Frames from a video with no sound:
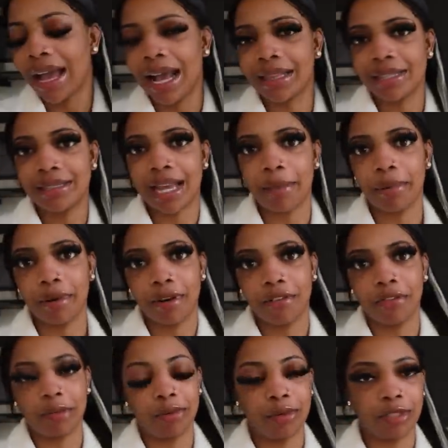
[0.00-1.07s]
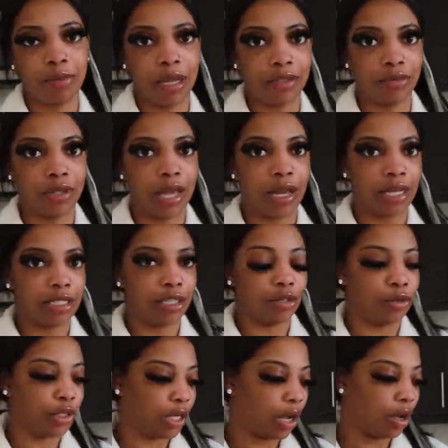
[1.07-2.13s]
got this type of hair from the beauty supply store like I
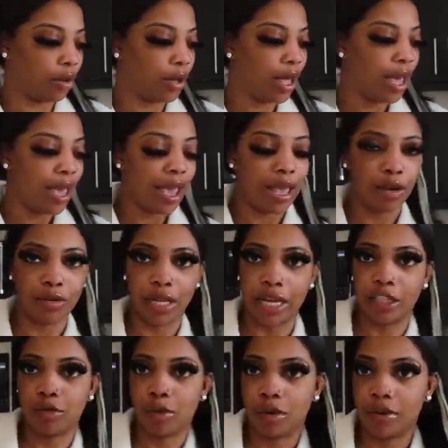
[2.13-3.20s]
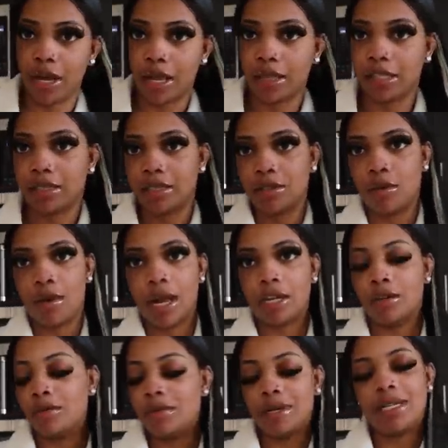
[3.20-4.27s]
told y'all, and it was like twelve dollars, so I
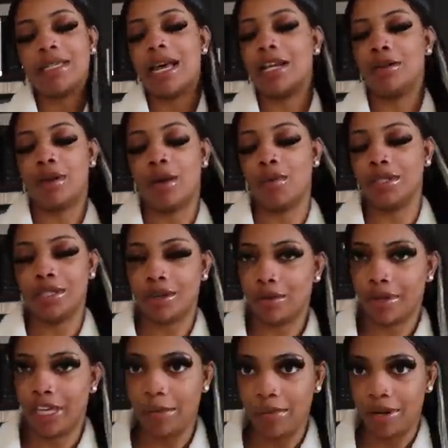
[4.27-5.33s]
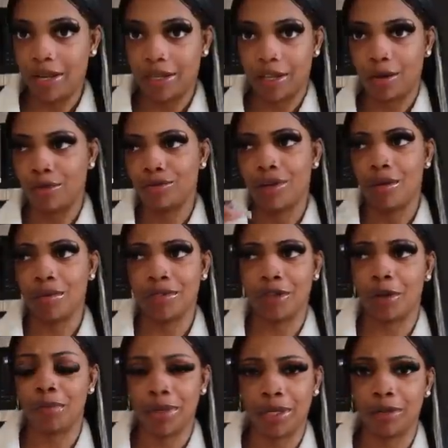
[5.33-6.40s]
knew, because I knew I wasn't gonna keep it in long, so I
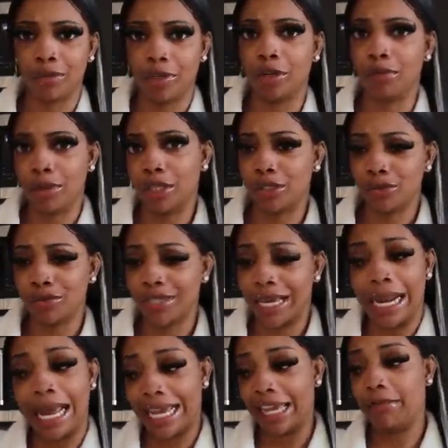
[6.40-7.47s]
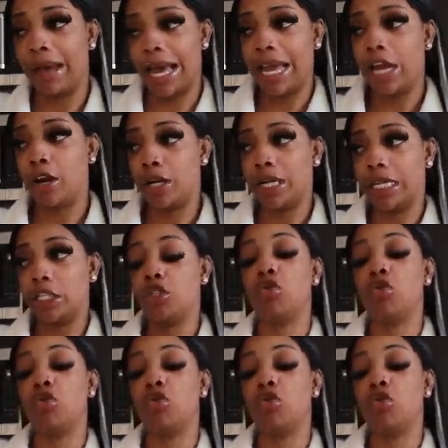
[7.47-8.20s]
wasn't gonna put in real bundles. And I get my hair done